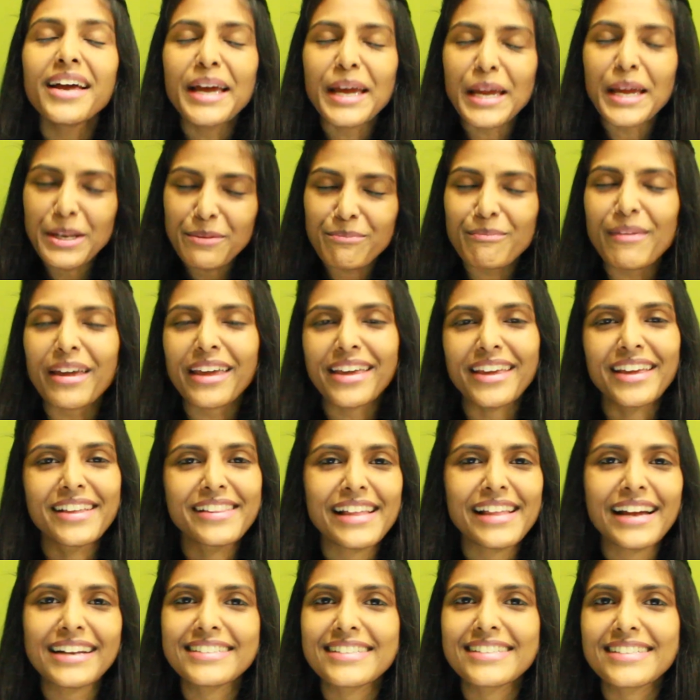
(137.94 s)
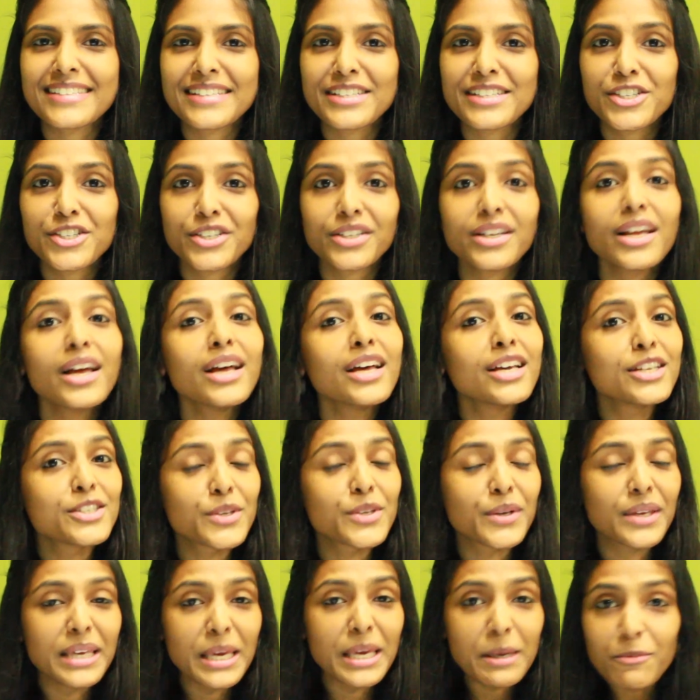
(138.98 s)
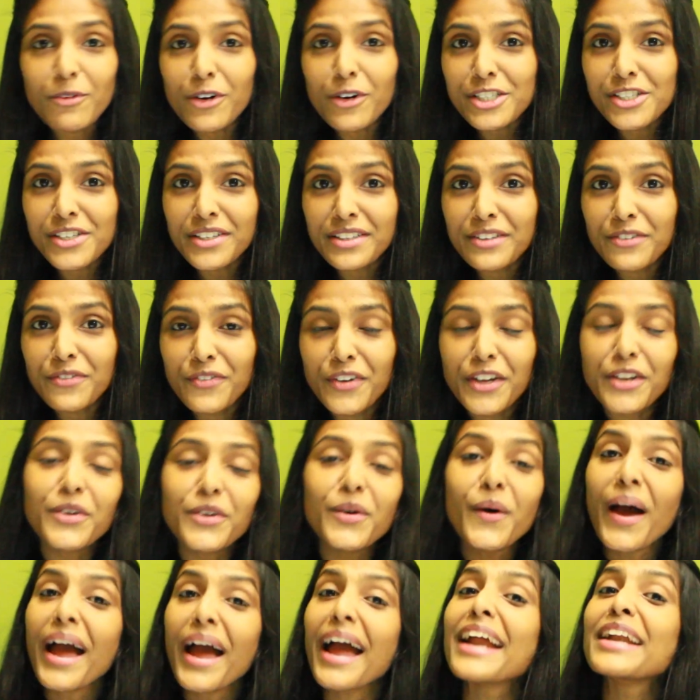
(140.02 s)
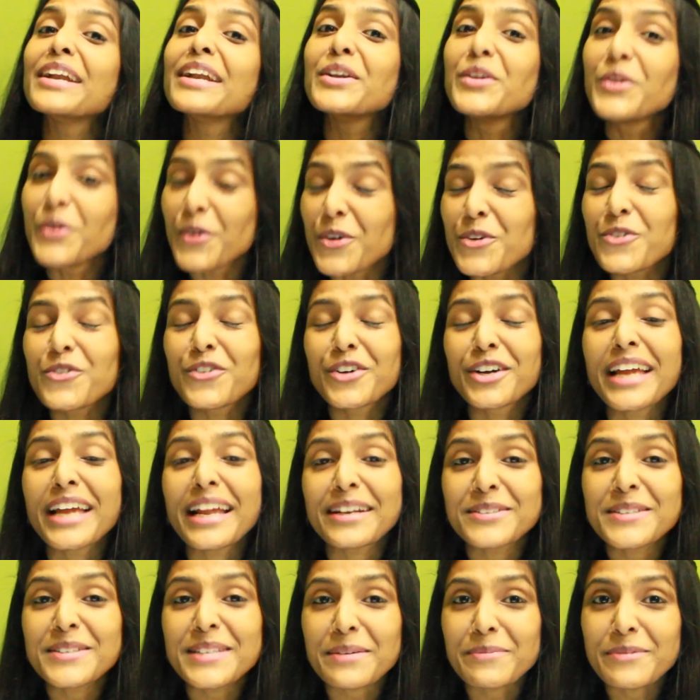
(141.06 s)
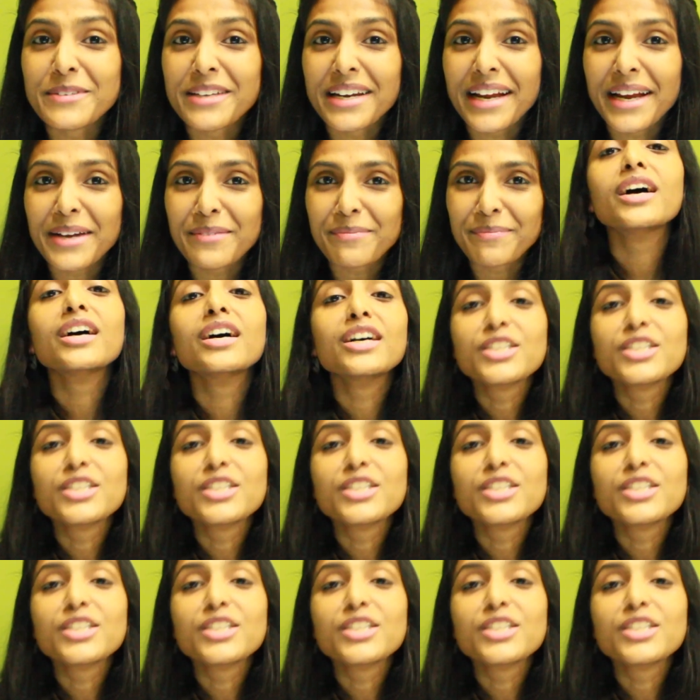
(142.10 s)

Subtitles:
in making that decision. So keep watching the video and don't forget to subscribe.